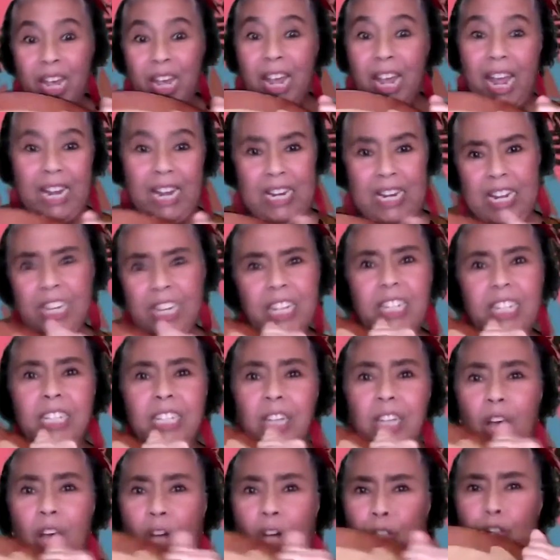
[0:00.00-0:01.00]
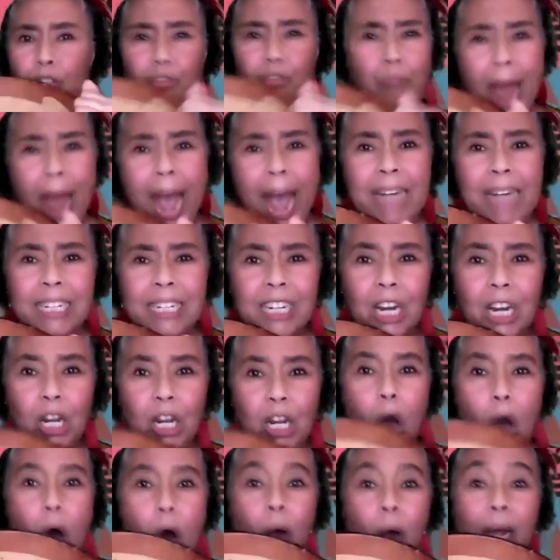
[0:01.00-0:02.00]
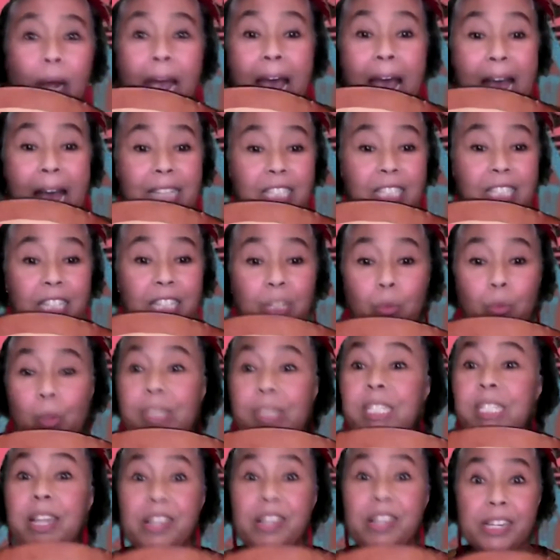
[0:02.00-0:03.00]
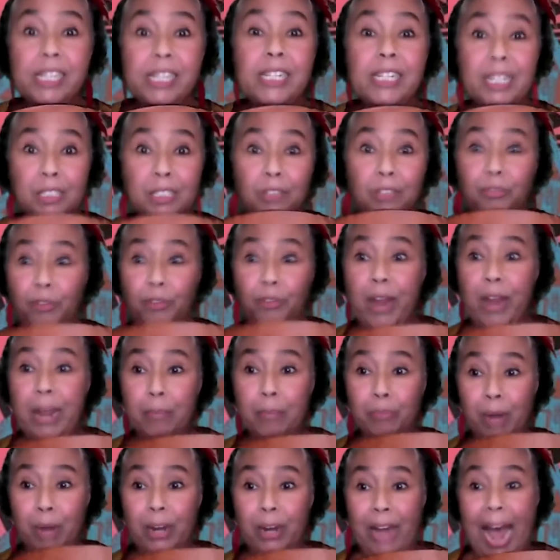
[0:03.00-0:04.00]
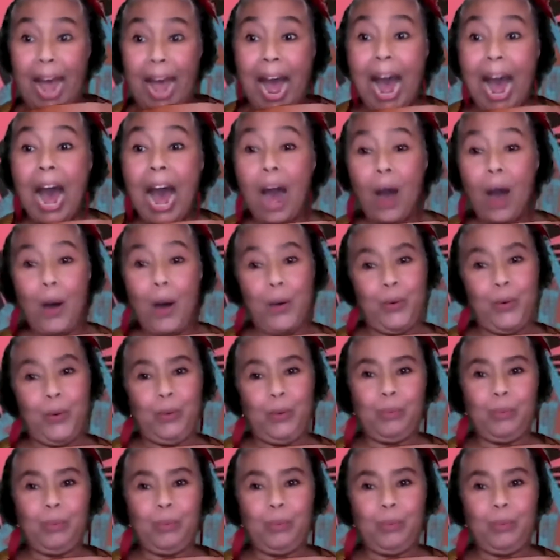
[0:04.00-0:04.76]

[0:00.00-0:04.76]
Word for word: and he dragged it along as he went to see his friend, Brother Owl.